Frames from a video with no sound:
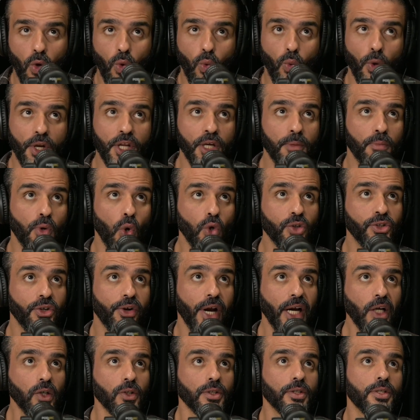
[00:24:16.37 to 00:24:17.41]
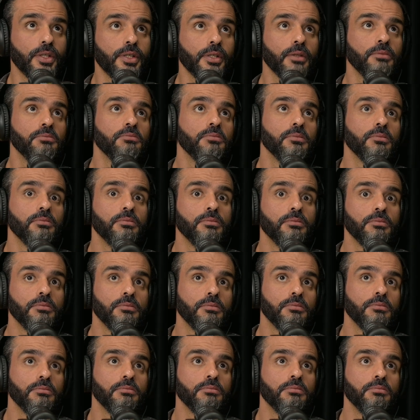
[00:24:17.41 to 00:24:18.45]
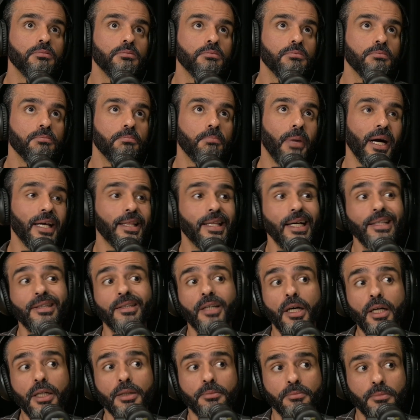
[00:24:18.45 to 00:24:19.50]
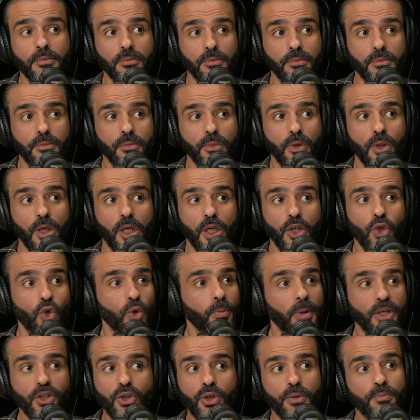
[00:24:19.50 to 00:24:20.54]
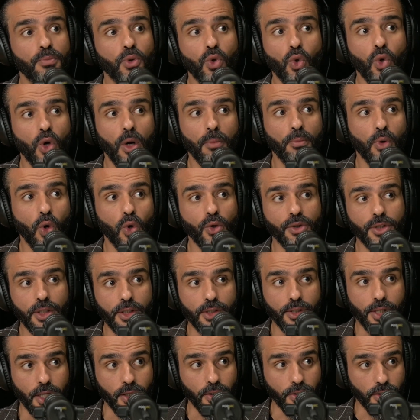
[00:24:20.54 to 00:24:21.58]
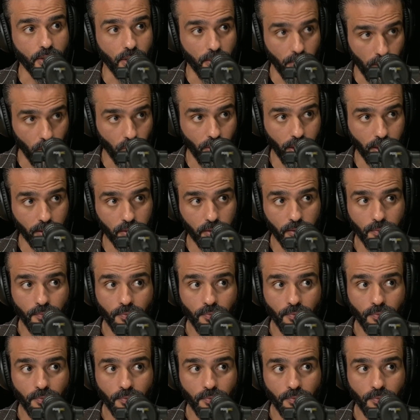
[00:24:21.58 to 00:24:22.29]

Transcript: When he broke the records, by that time, nobody broke these records. Am I correct?